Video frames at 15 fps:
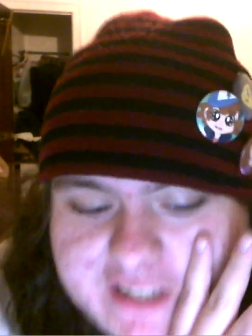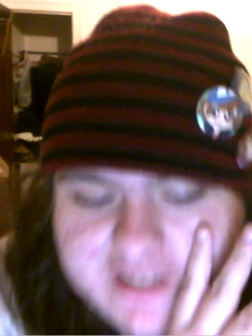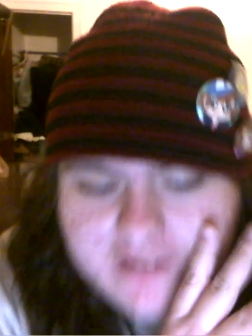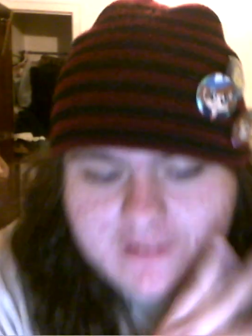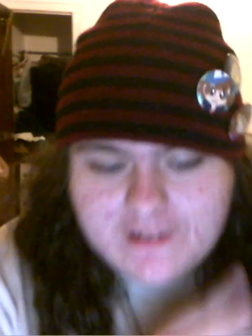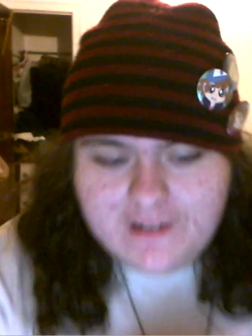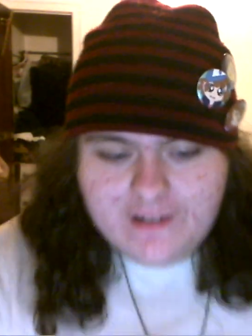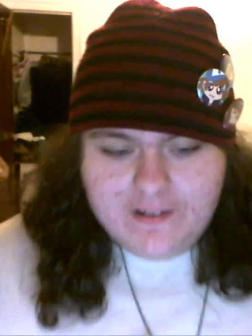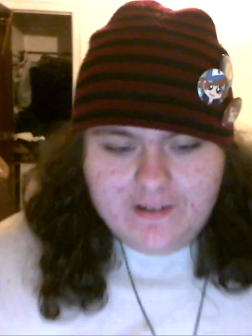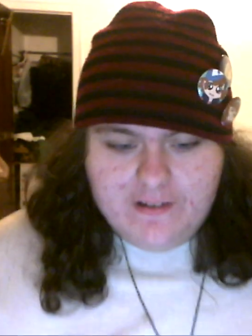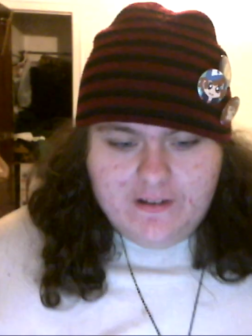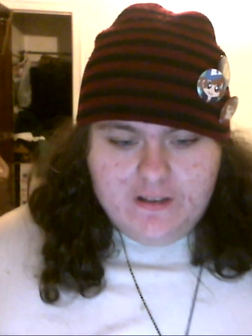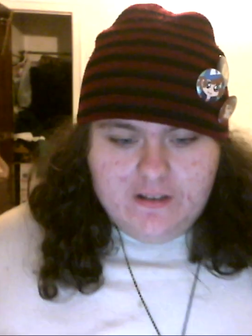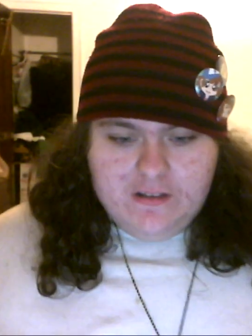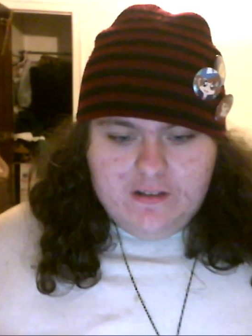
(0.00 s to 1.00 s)
it.
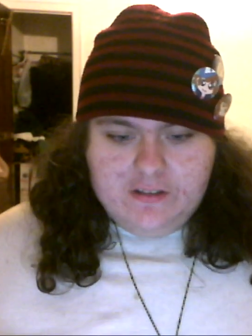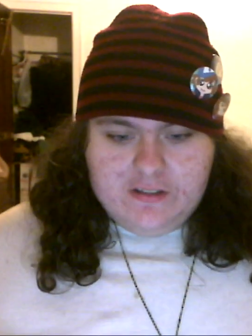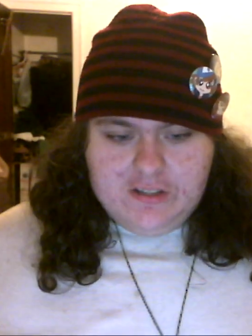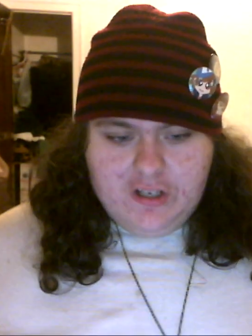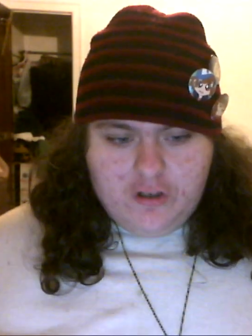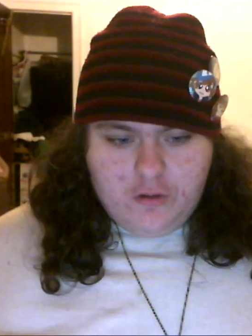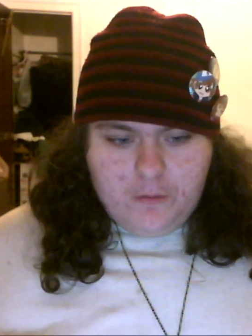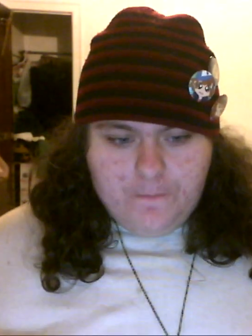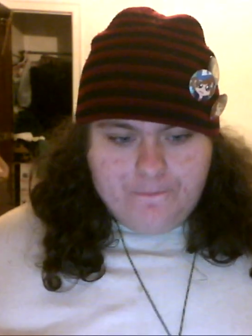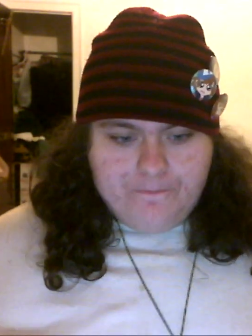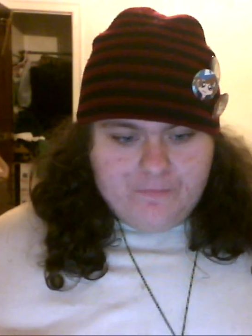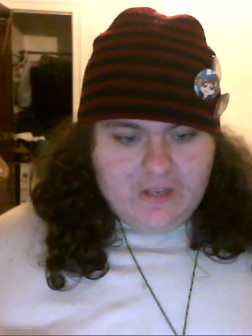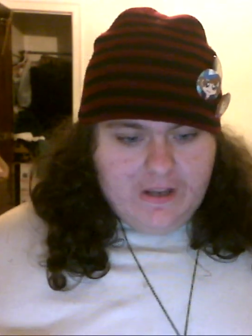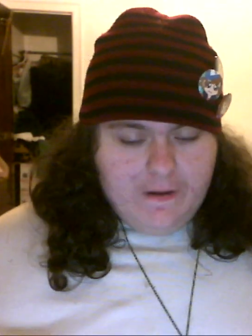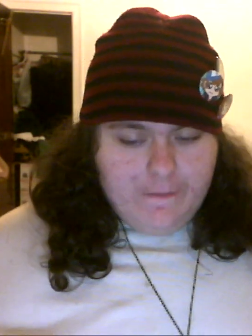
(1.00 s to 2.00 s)
So,
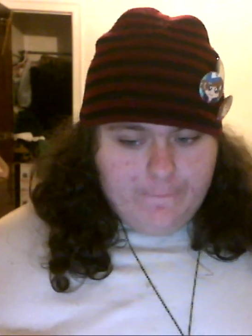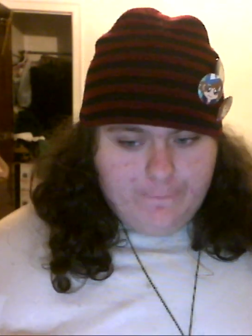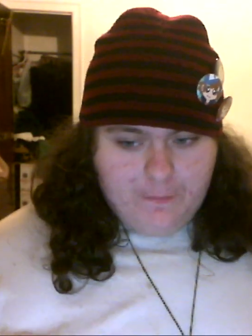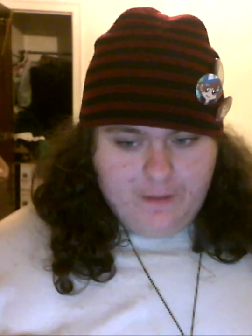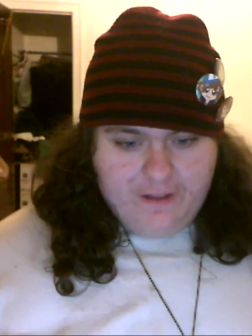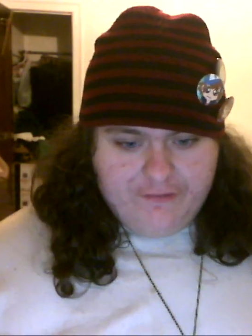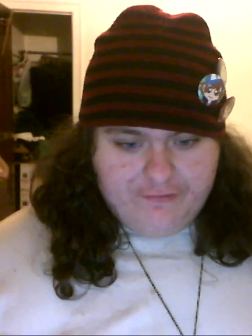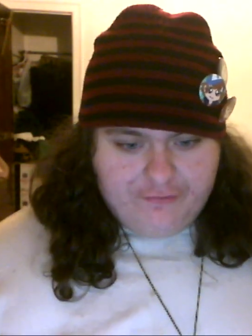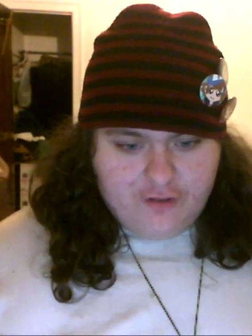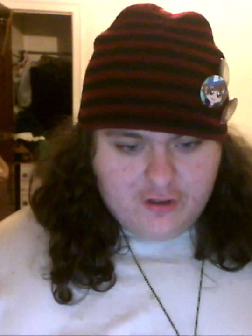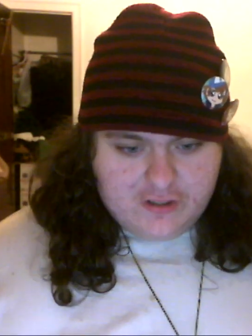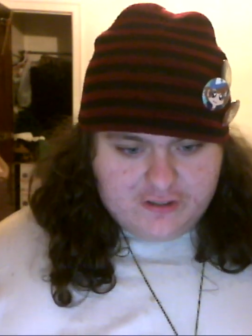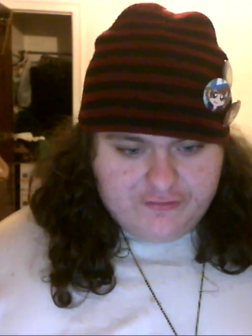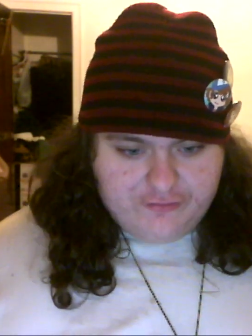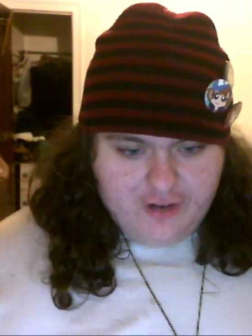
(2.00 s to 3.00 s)
for my
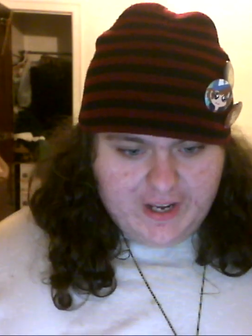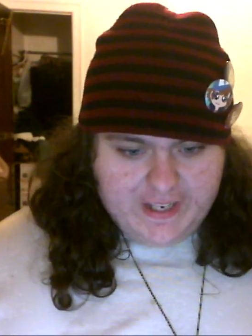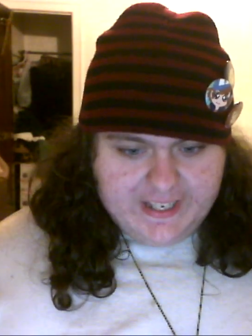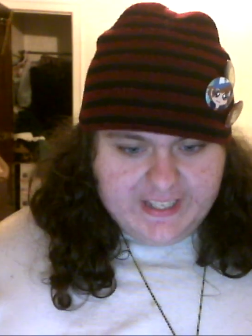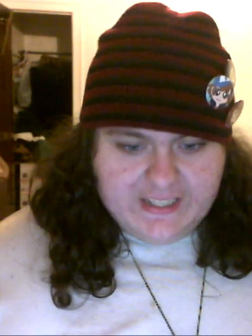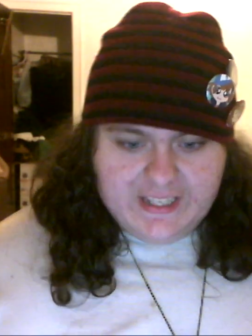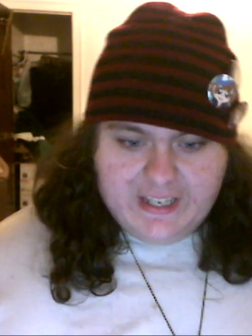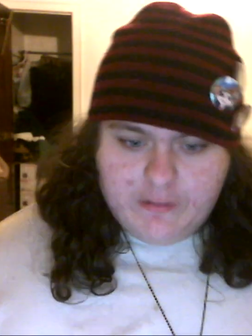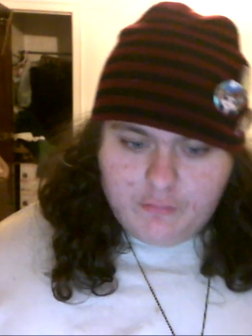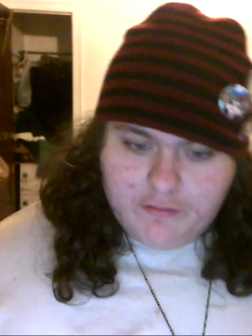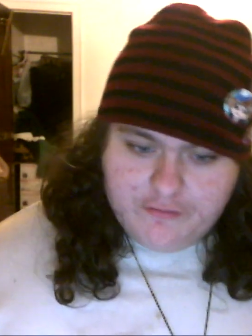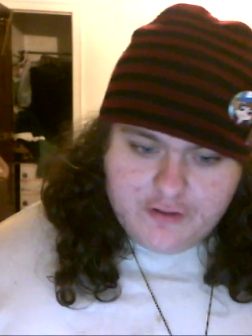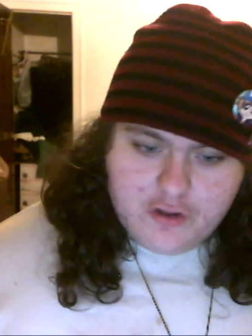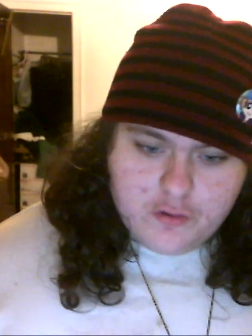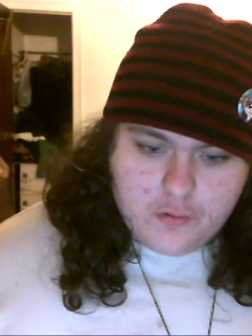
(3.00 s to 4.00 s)
first Frankie Lee
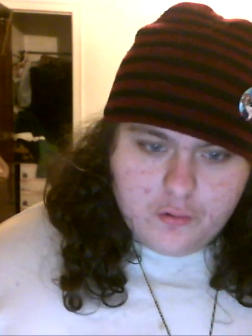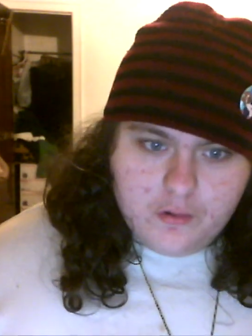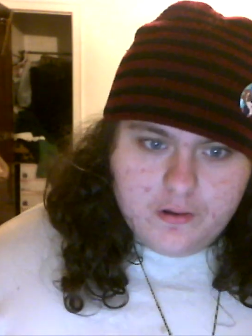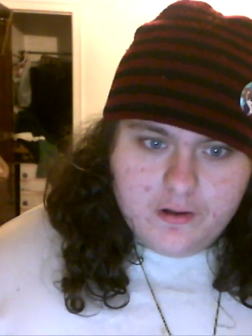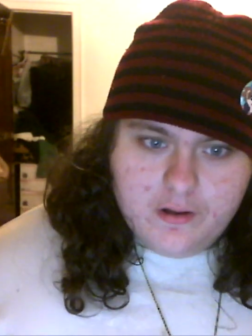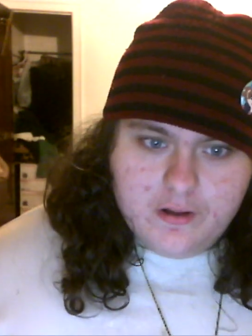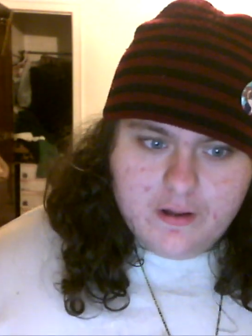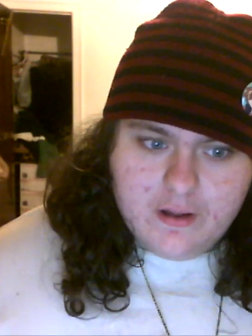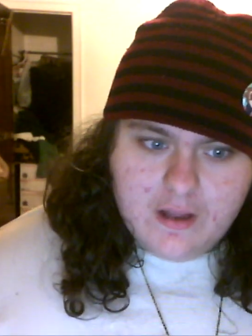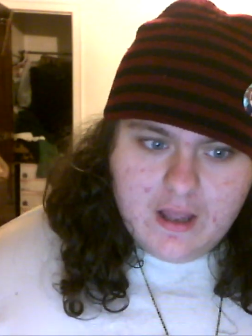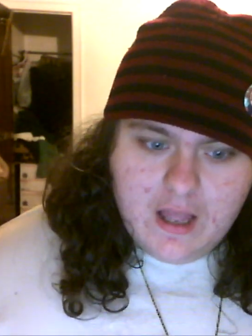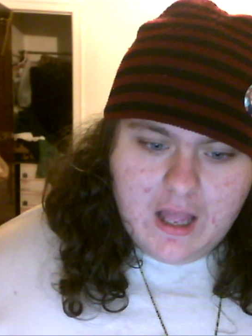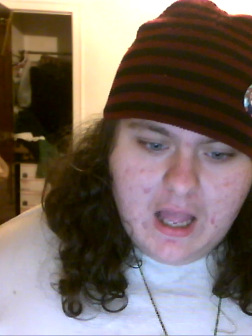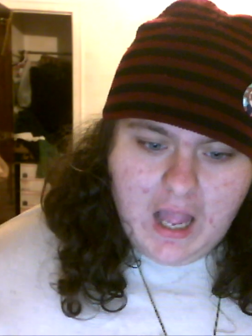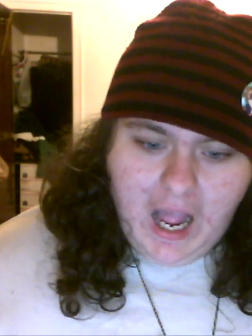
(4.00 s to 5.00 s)
review,
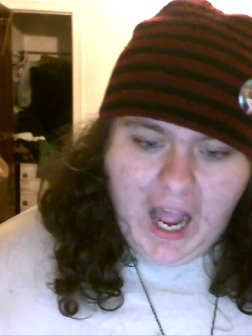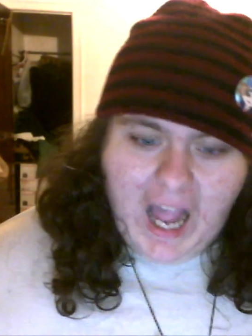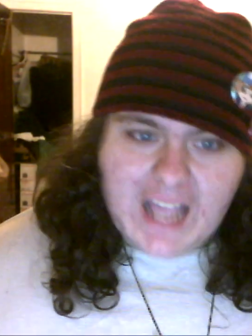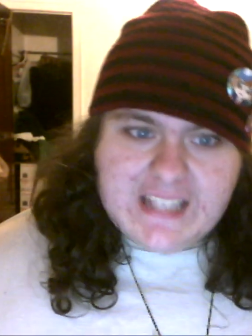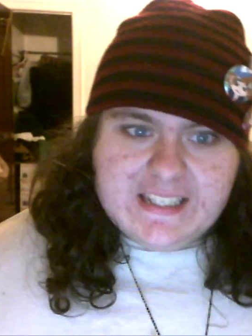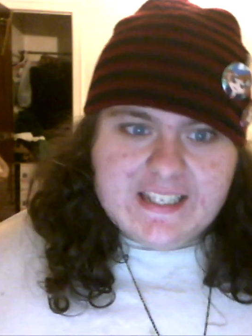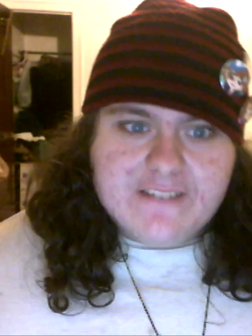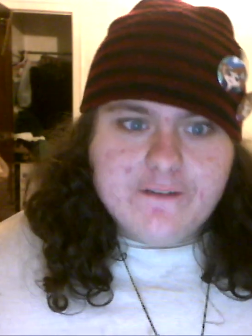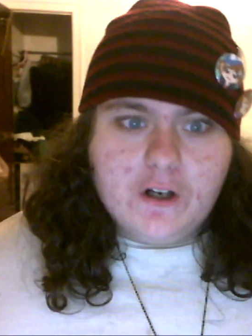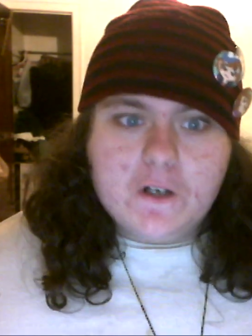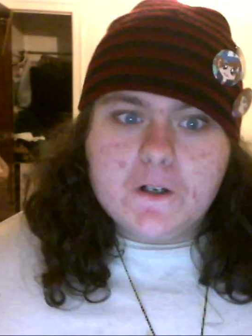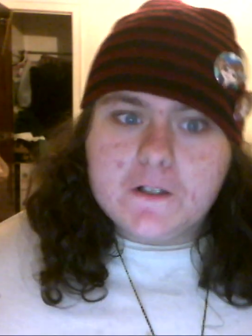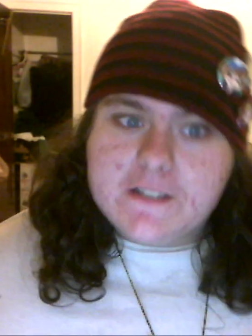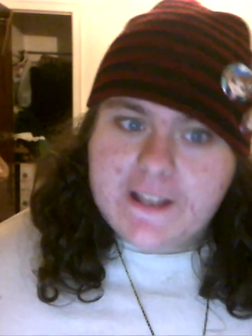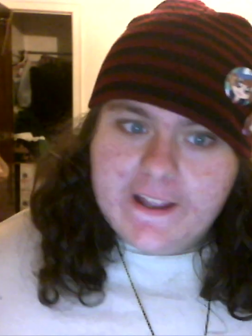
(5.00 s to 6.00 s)
I give
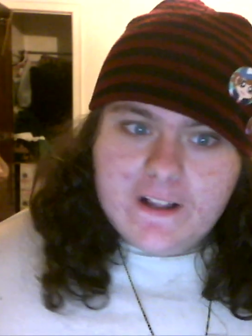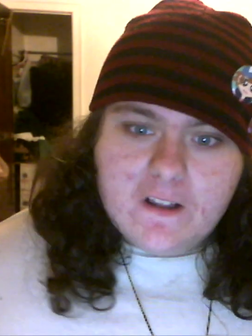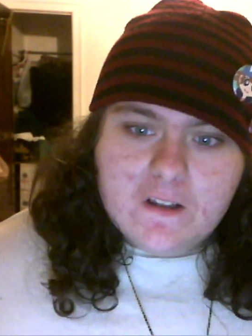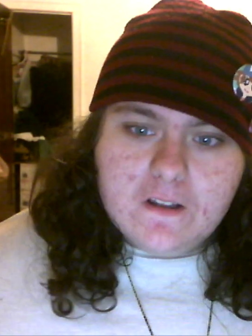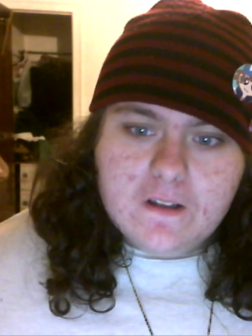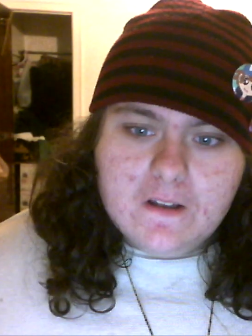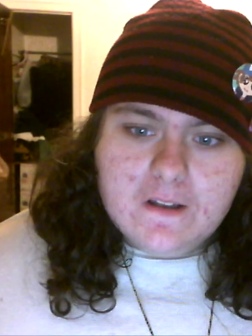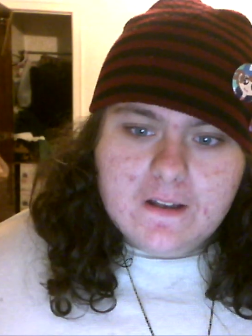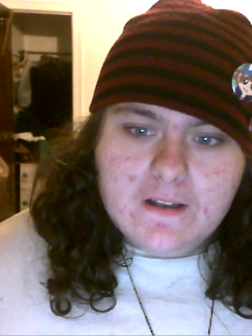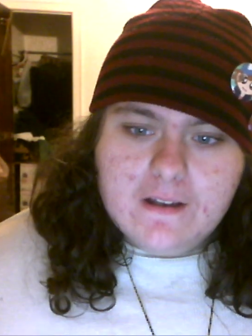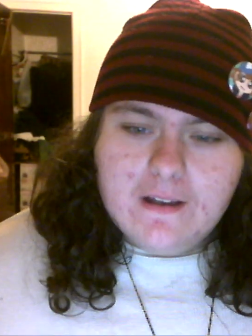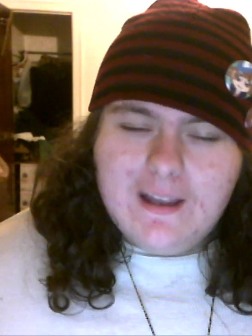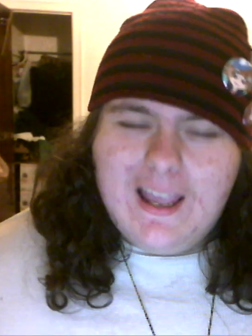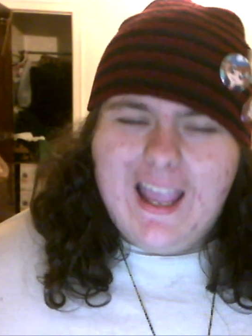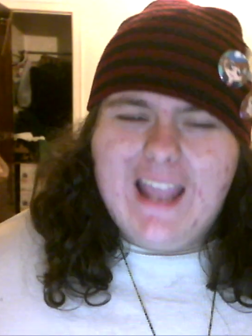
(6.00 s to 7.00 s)
Undertale
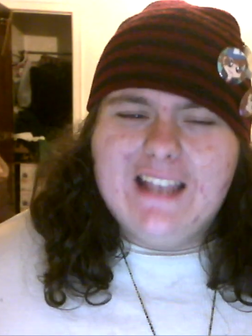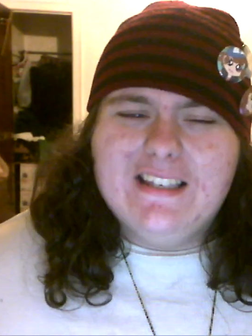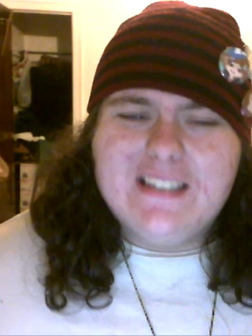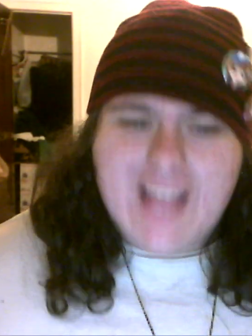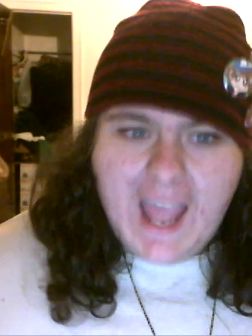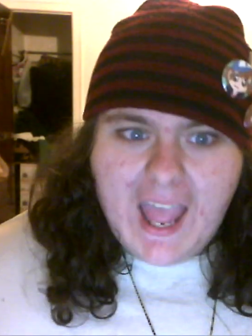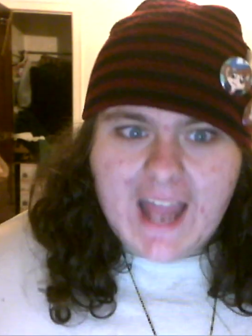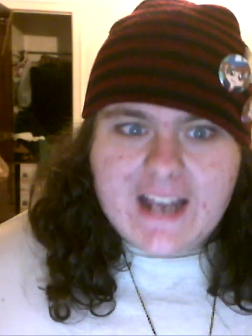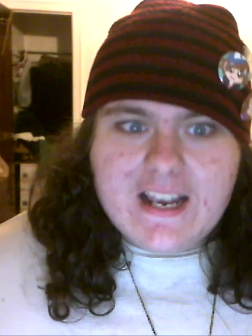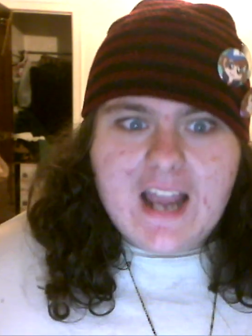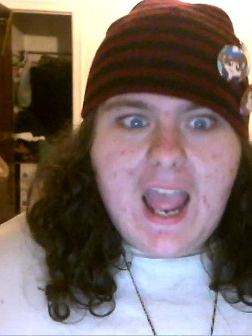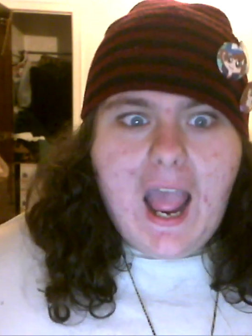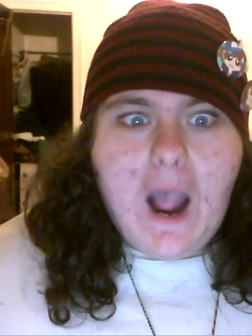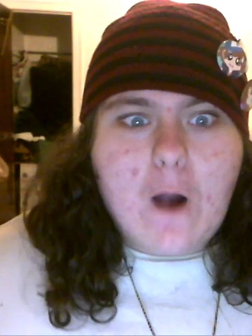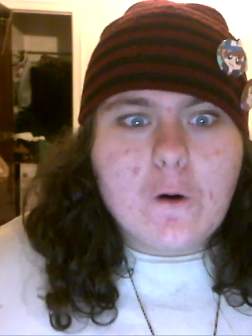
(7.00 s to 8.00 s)
a 10
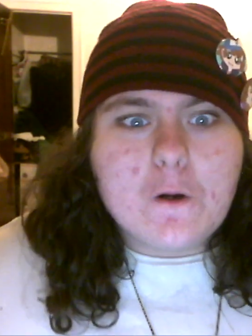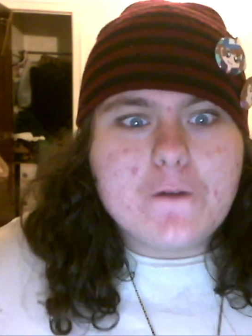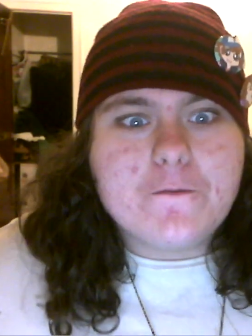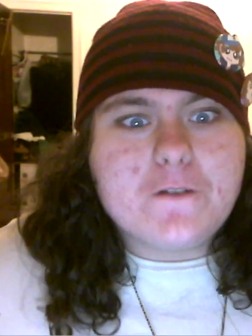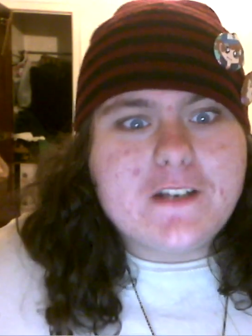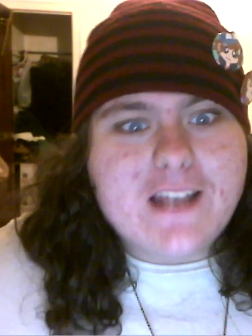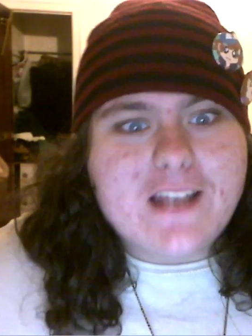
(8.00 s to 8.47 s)
out of